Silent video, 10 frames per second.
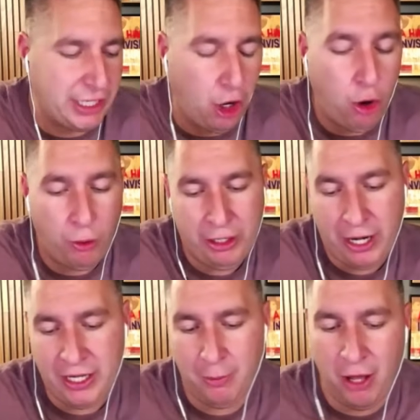oh, here I
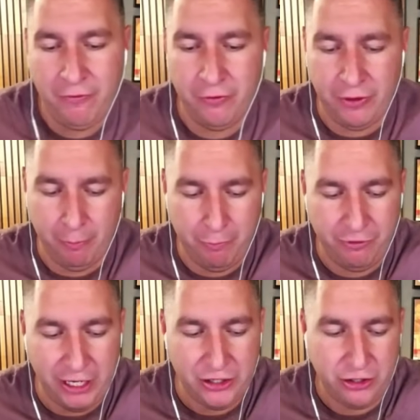come off of a
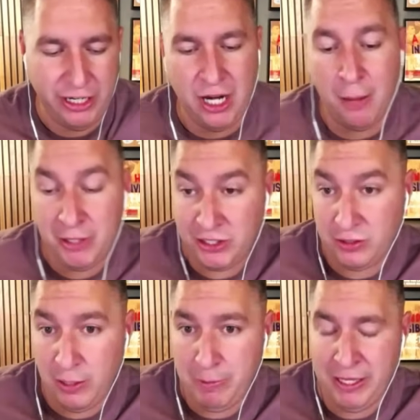flare screen, I'm going to
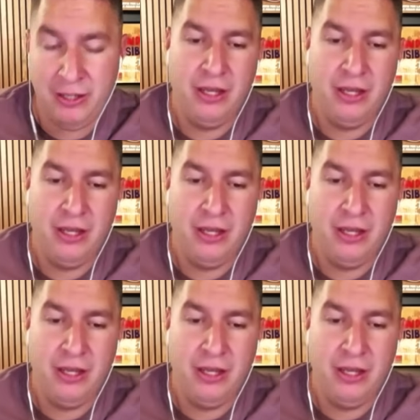slip it.